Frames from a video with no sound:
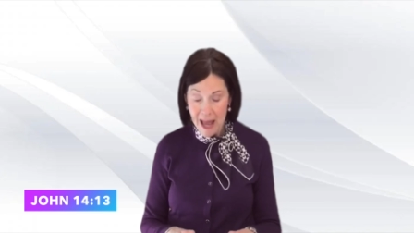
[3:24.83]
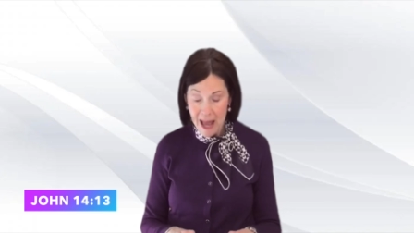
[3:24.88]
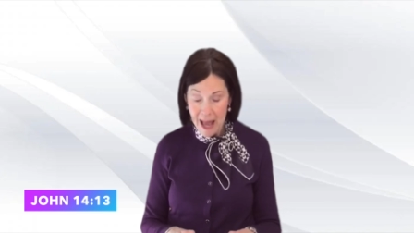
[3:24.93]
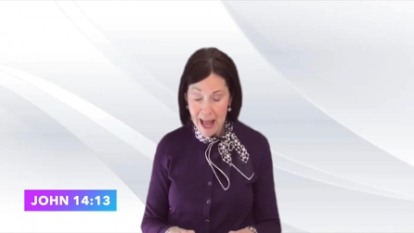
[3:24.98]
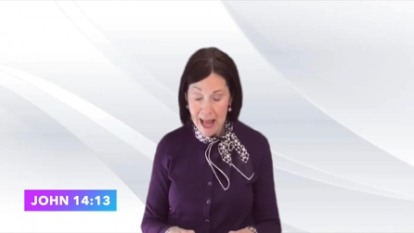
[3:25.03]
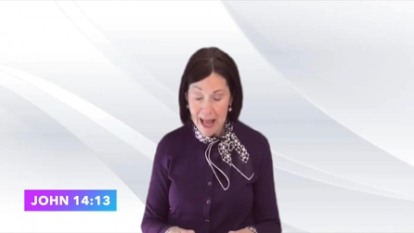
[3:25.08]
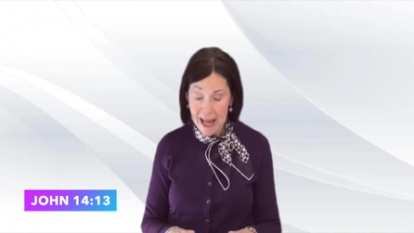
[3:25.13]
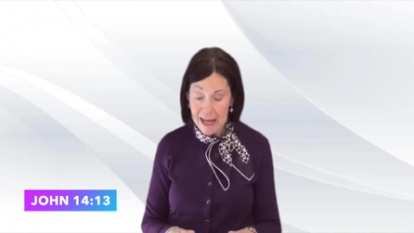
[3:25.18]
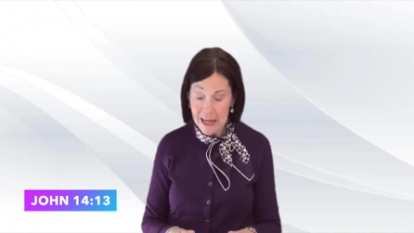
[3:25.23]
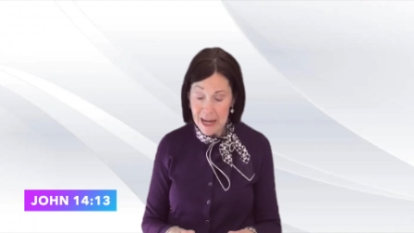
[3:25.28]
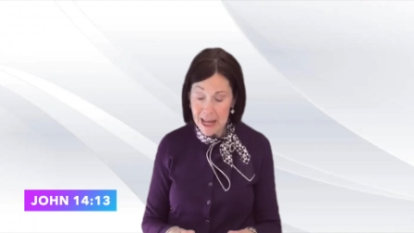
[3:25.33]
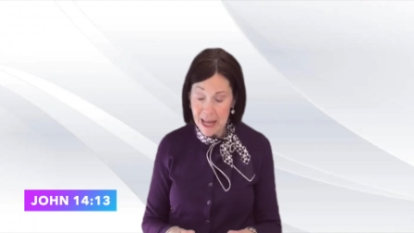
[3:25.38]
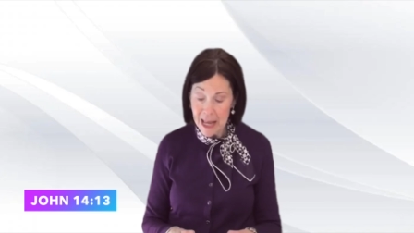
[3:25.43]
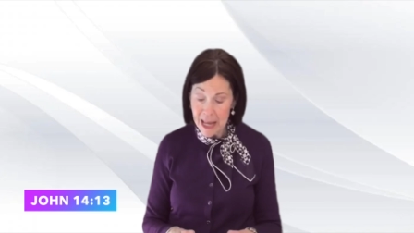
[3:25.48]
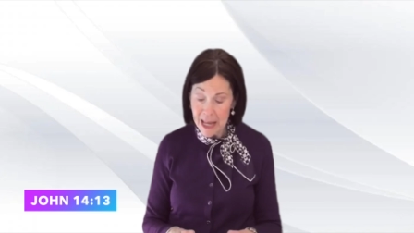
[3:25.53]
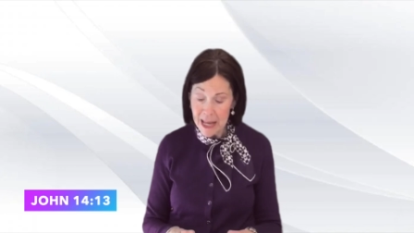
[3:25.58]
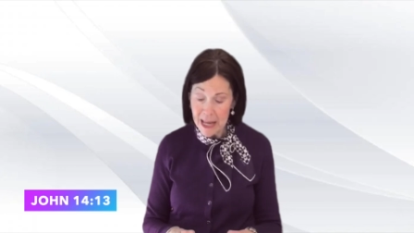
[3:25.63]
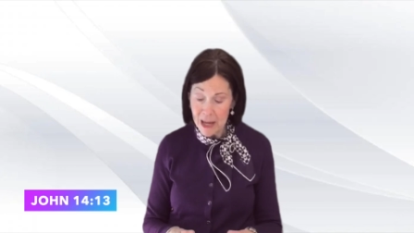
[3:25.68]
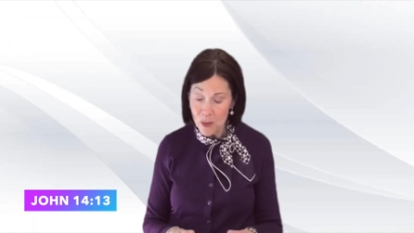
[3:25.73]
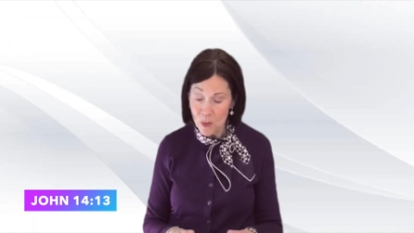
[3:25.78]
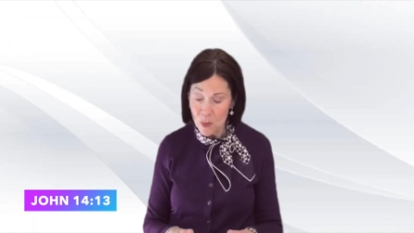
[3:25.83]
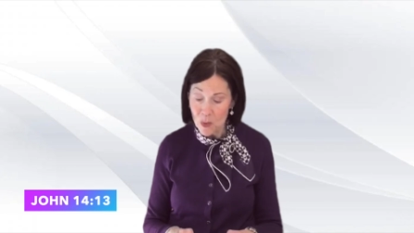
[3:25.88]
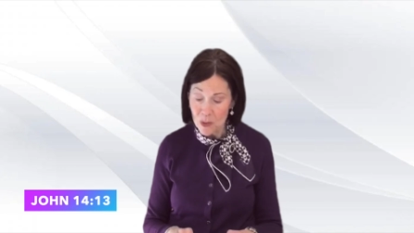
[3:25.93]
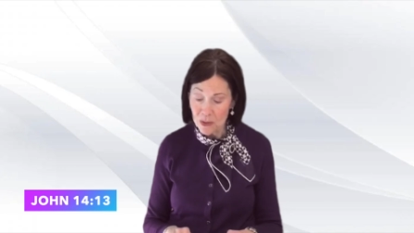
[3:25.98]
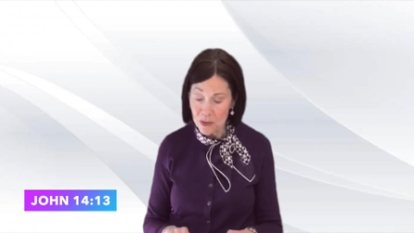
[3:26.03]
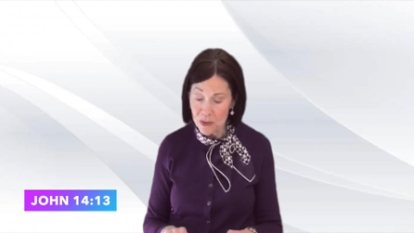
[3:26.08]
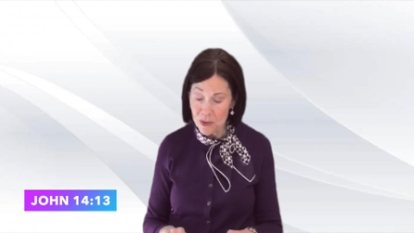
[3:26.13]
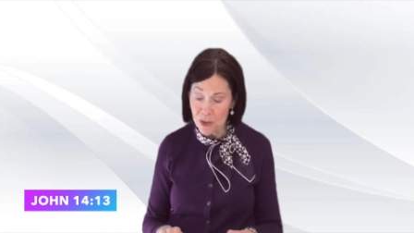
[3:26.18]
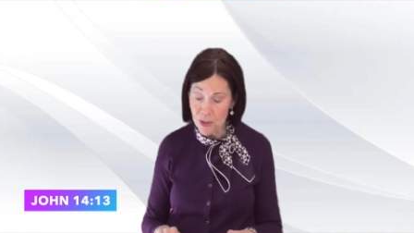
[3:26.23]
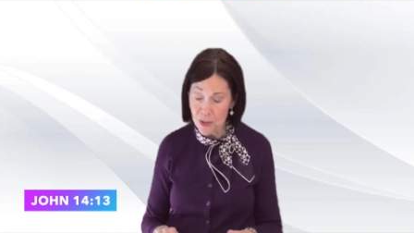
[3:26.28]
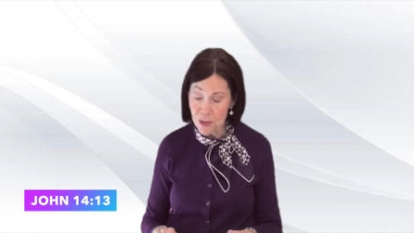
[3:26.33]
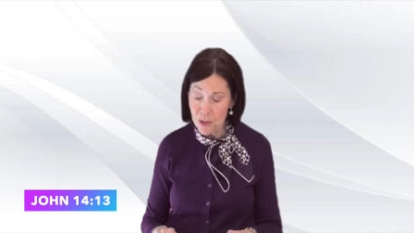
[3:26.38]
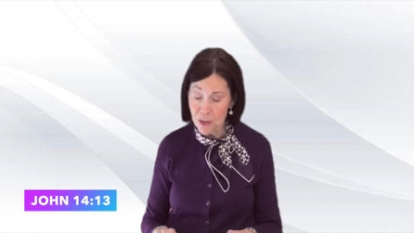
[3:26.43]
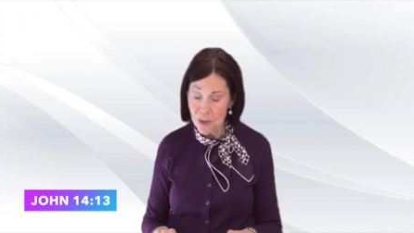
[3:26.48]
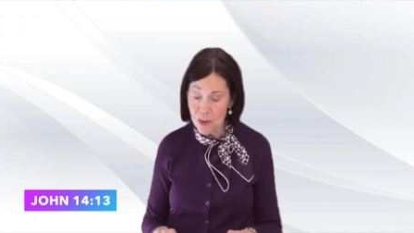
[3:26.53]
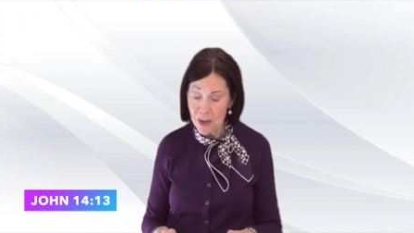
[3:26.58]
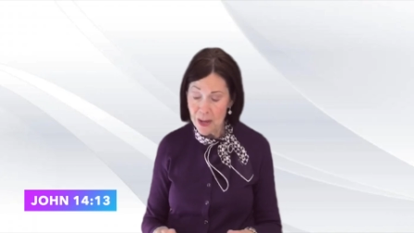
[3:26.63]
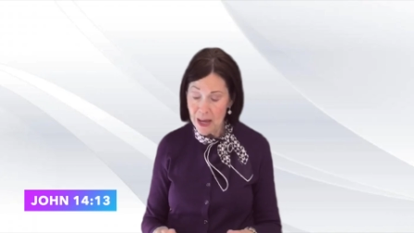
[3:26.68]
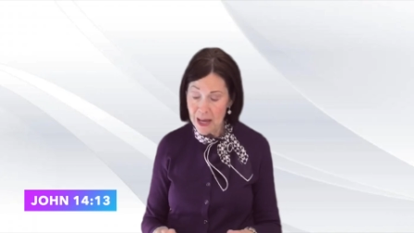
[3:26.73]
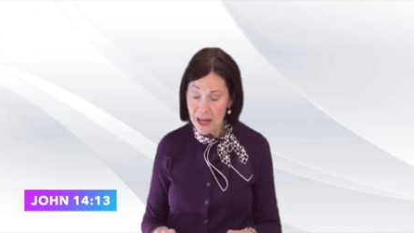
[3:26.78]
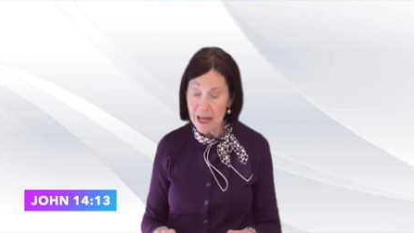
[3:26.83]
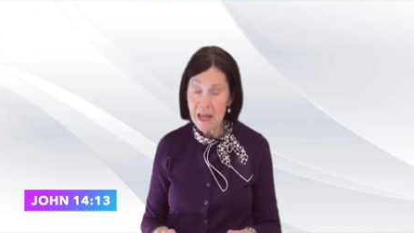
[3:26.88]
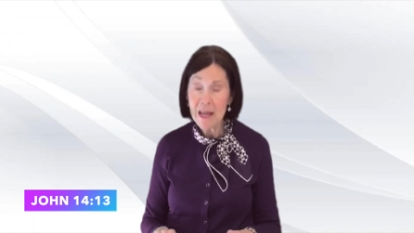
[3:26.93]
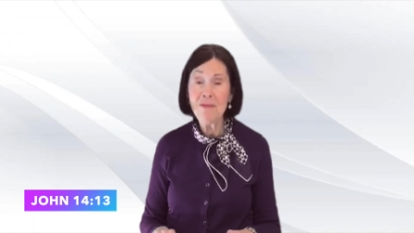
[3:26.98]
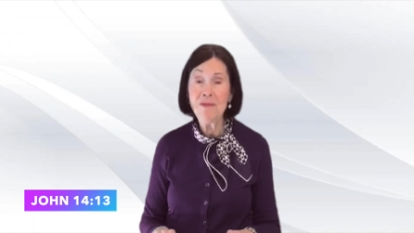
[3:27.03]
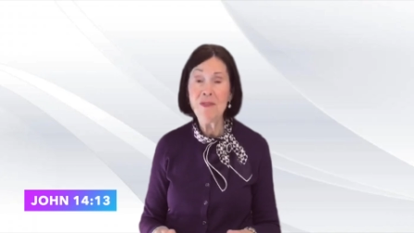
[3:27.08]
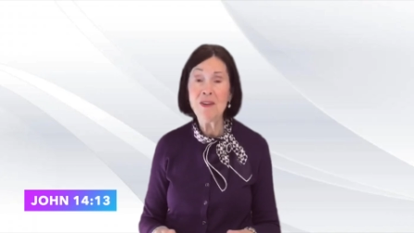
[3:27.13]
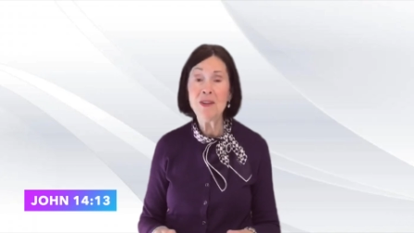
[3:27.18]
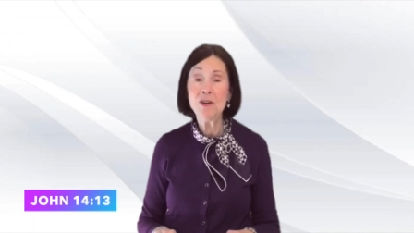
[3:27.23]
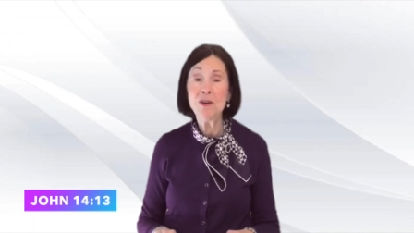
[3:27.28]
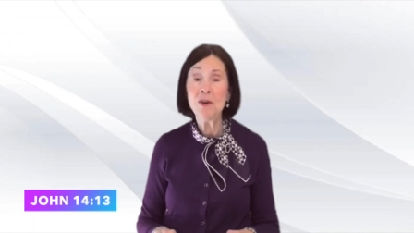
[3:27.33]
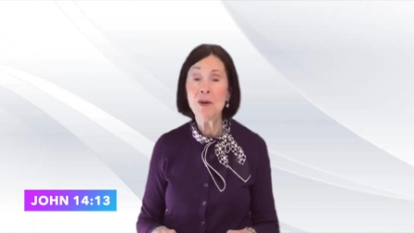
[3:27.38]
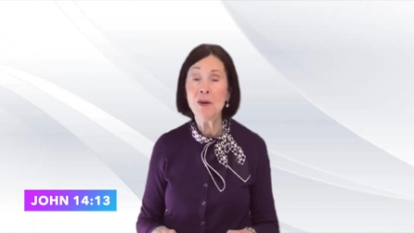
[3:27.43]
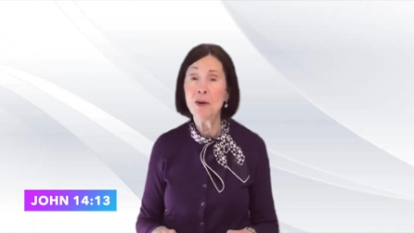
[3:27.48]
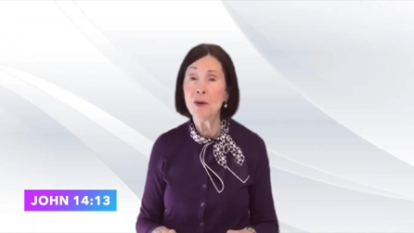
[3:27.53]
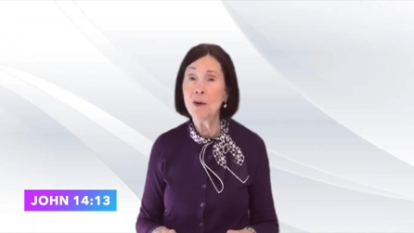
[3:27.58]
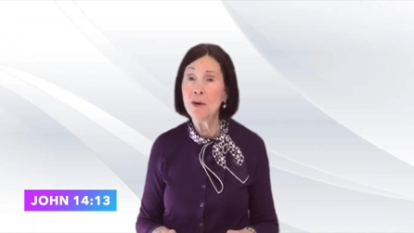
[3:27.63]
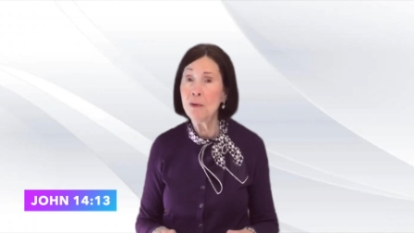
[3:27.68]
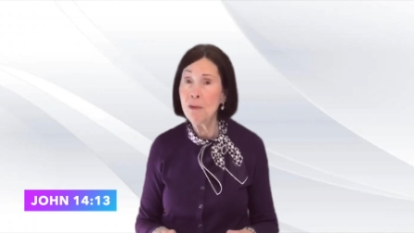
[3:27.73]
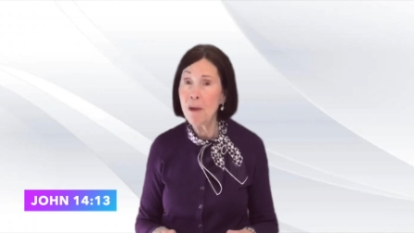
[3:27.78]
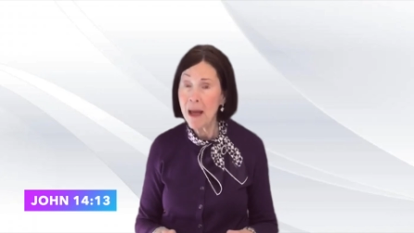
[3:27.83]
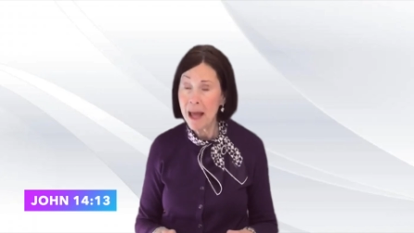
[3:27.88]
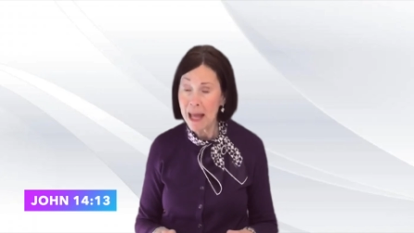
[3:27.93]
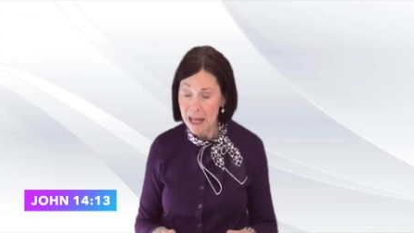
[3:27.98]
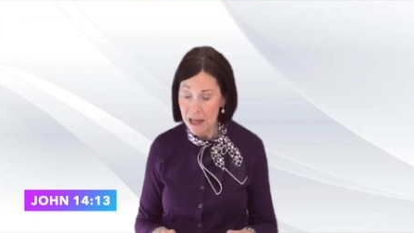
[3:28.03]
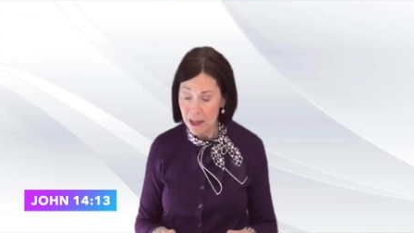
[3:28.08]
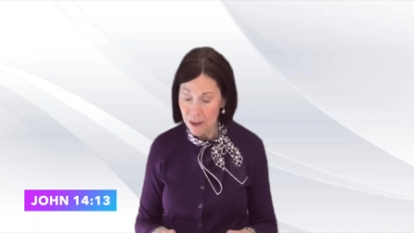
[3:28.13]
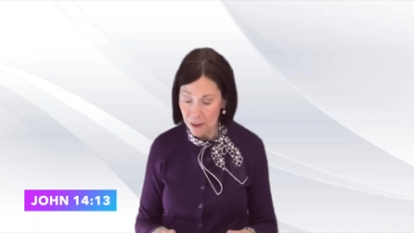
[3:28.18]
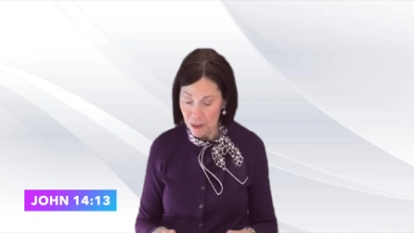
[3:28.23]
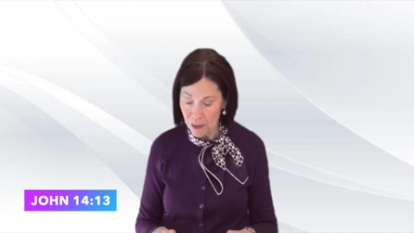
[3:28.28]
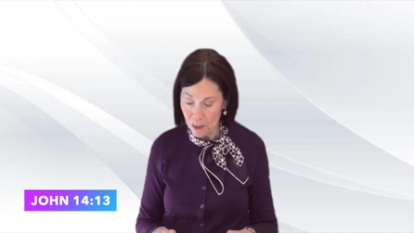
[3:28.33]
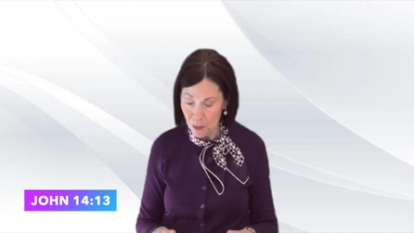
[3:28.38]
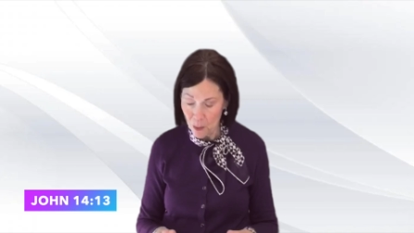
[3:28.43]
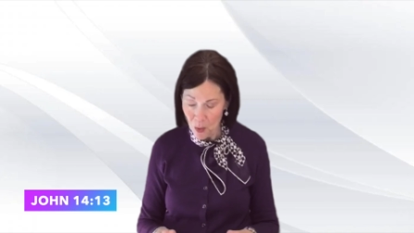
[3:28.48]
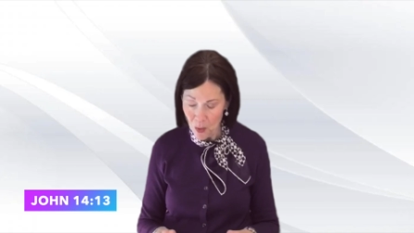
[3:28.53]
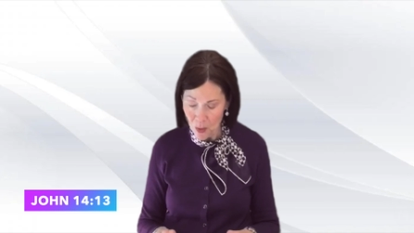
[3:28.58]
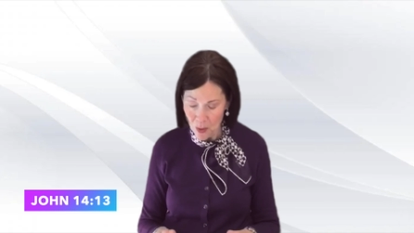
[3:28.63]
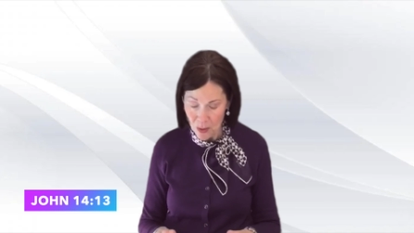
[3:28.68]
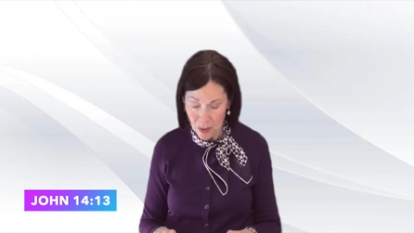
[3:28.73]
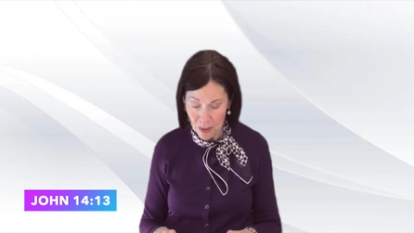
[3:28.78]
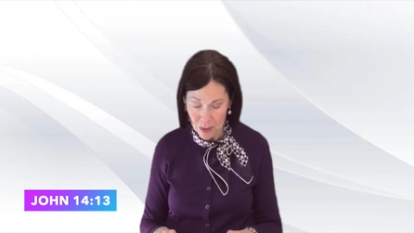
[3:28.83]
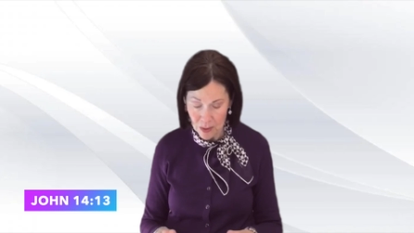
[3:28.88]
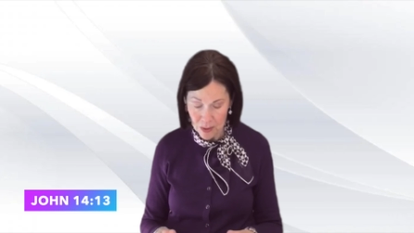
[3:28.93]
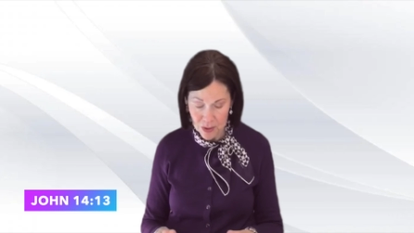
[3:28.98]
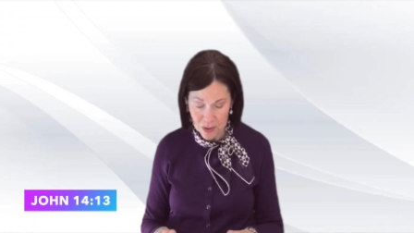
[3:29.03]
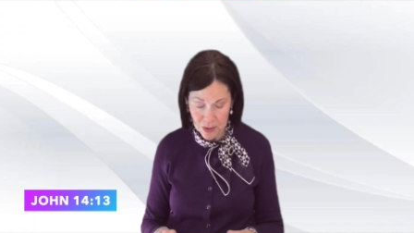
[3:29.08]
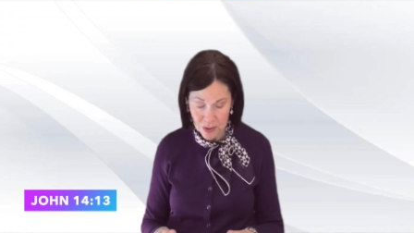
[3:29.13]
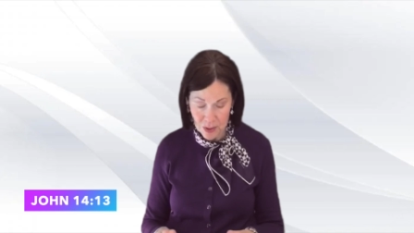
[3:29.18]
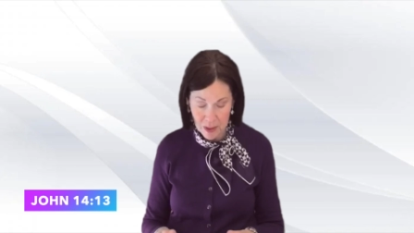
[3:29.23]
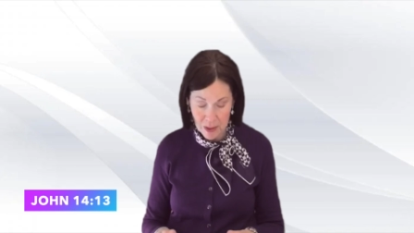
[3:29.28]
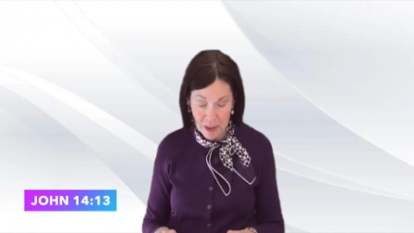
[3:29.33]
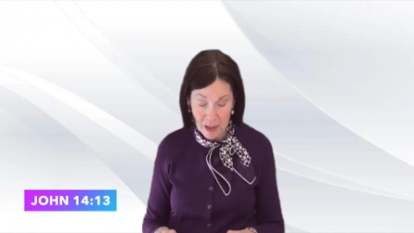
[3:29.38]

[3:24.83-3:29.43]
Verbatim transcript: and he will do even greater works